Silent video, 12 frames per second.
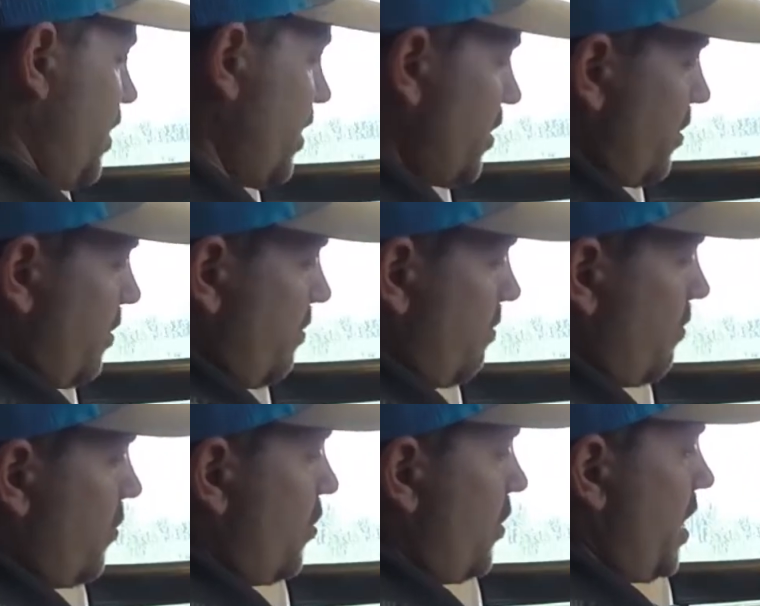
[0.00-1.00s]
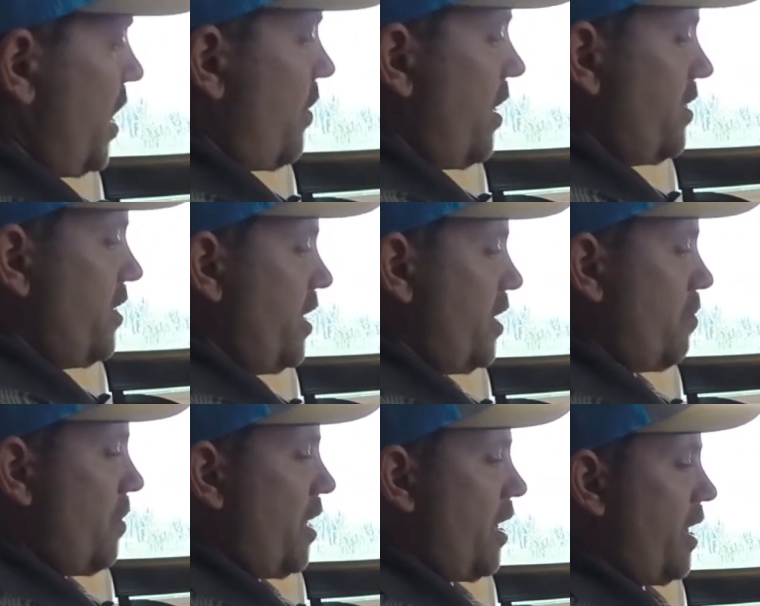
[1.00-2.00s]
device. So now I
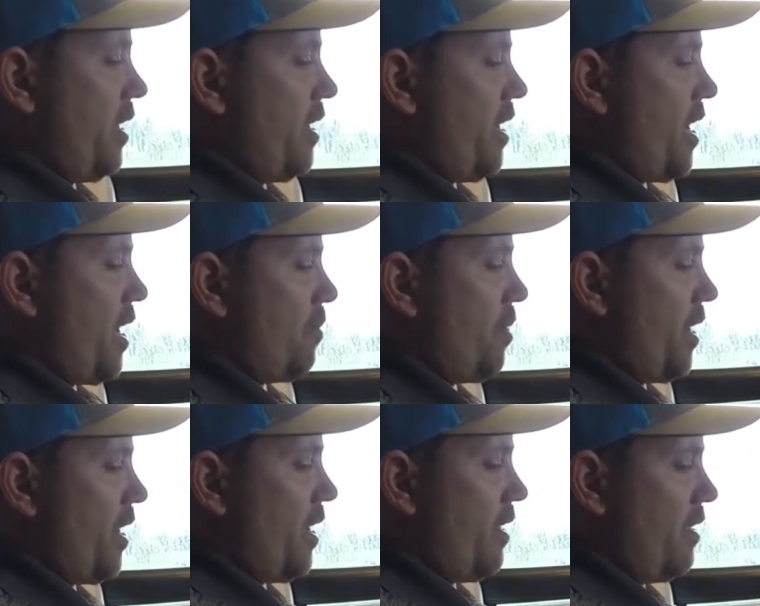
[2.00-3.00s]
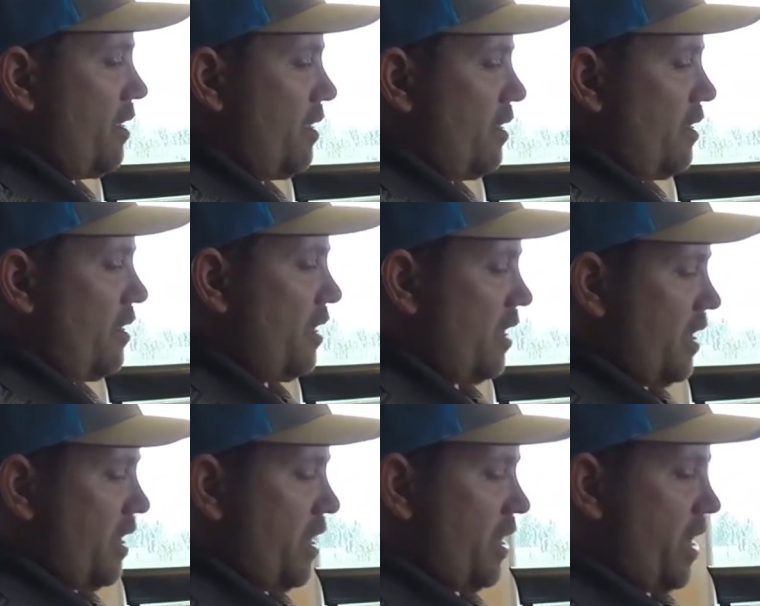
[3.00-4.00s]
take my iPad
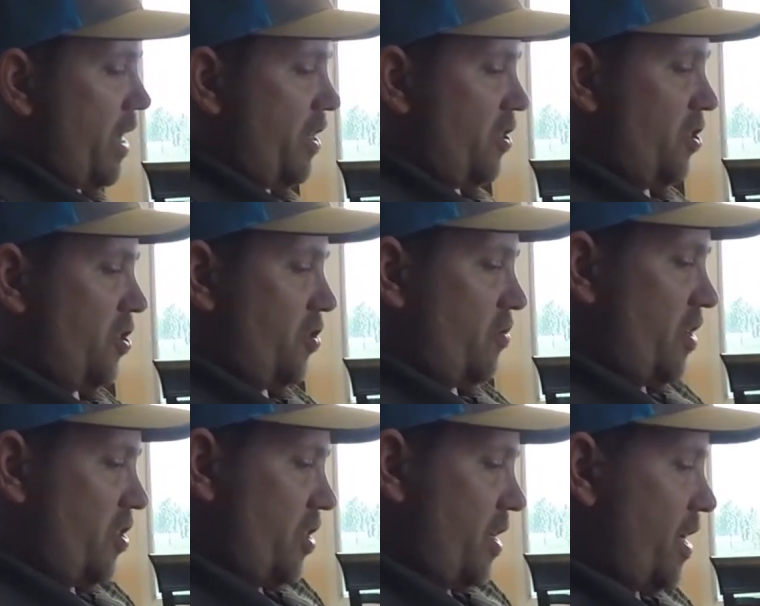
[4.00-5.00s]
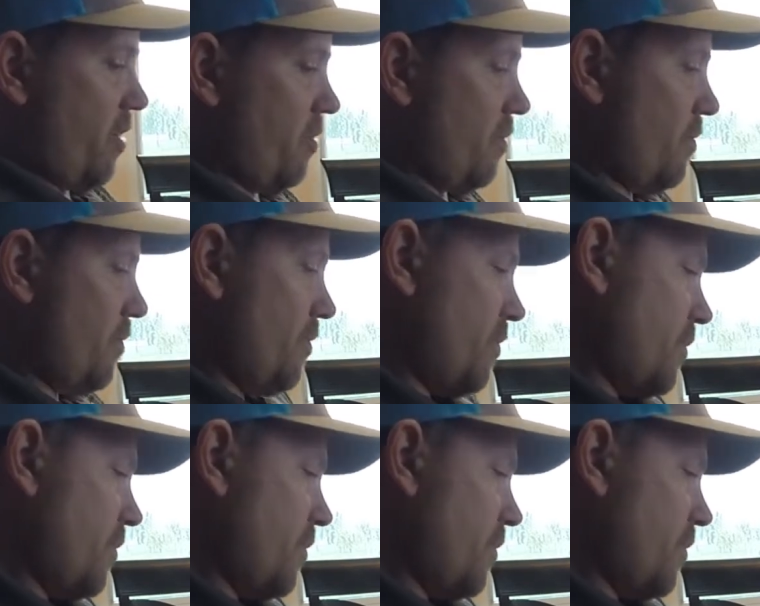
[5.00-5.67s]
and I stretch it out.